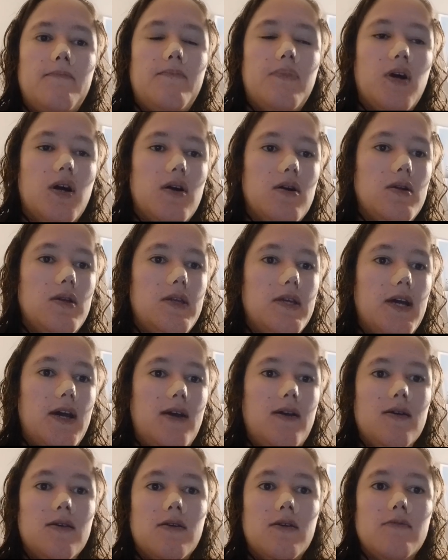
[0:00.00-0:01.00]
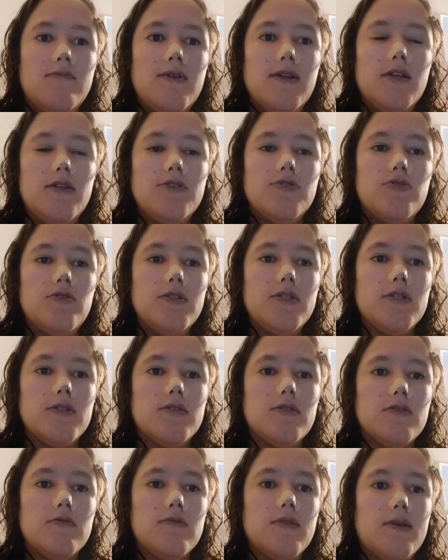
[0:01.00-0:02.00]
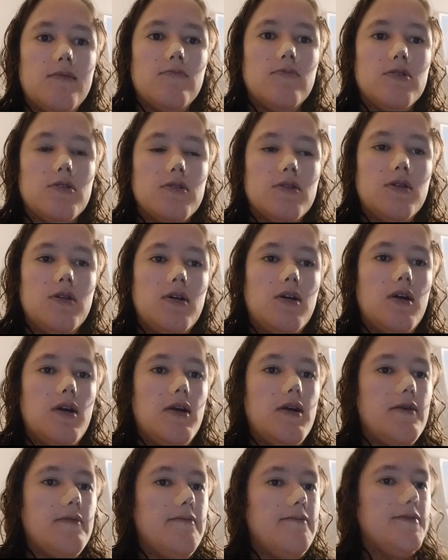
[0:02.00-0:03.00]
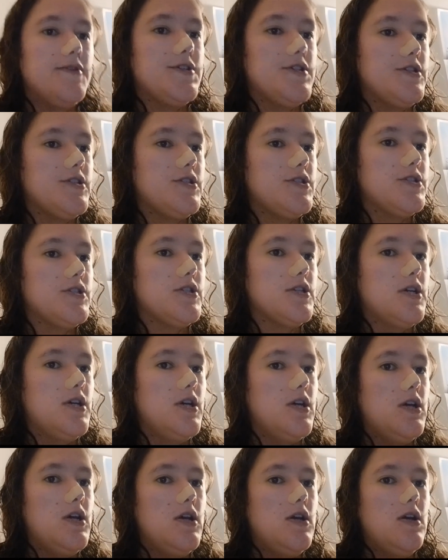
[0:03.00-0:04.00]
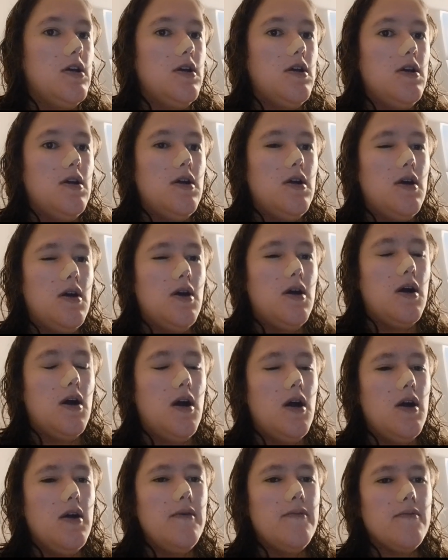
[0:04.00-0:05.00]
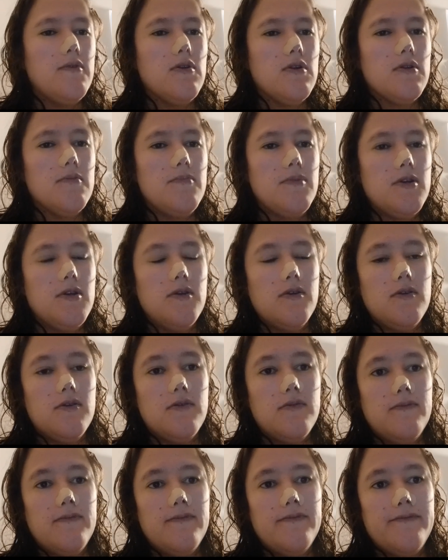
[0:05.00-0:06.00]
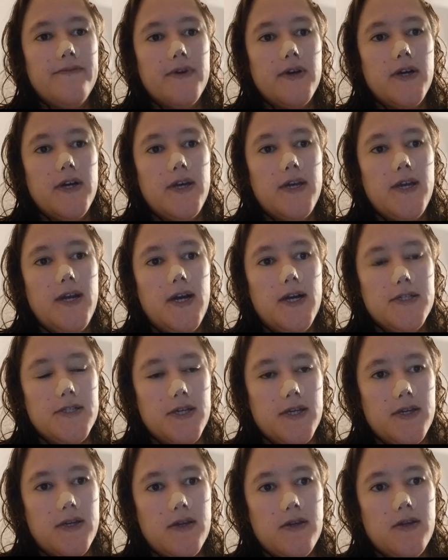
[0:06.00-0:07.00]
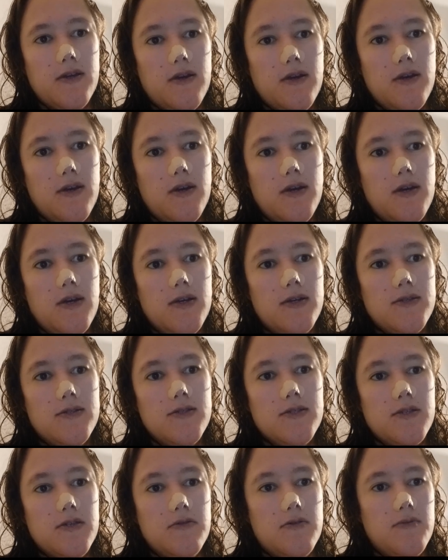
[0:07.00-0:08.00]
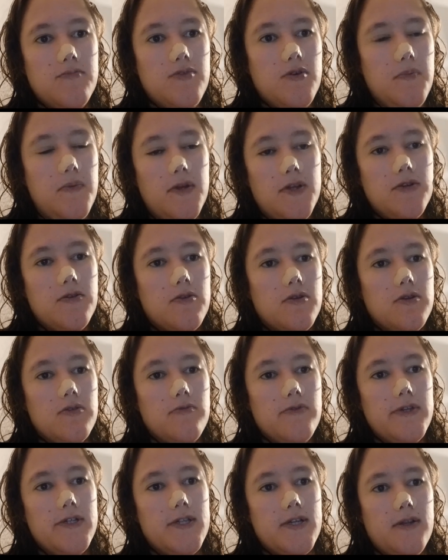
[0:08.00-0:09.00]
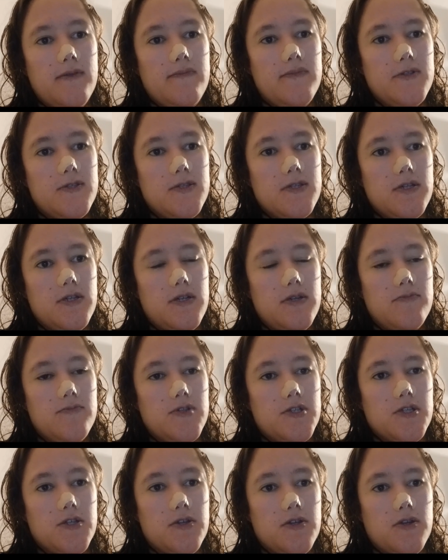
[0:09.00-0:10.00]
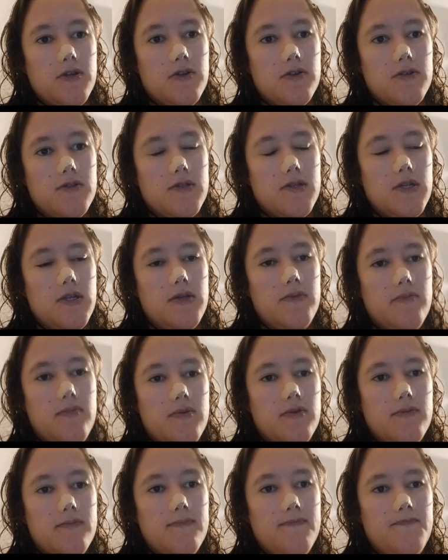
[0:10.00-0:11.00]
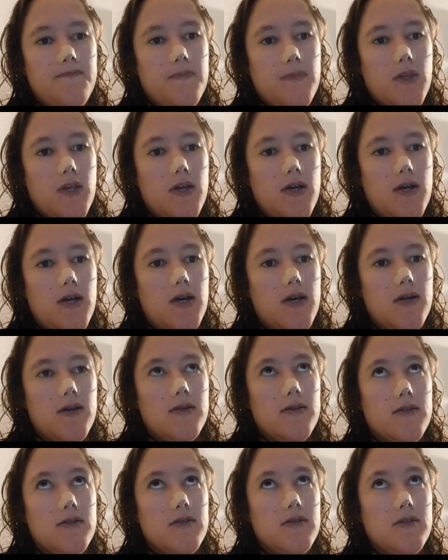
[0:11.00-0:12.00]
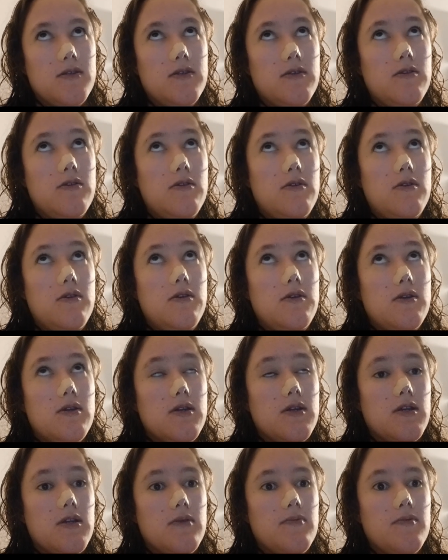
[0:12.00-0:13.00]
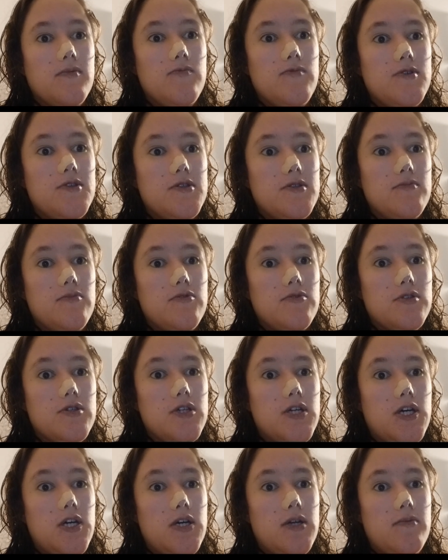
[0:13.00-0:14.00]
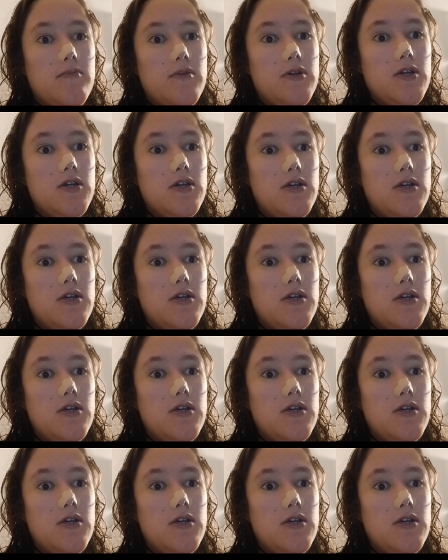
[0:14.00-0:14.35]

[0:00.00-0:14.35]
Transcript: But yeah, I really enjoyed it. So that one I have finished. I've got a bit of a headache, so I'm probably not going to read anything tonight. I'm just going to go to sleep and get up in reasonable time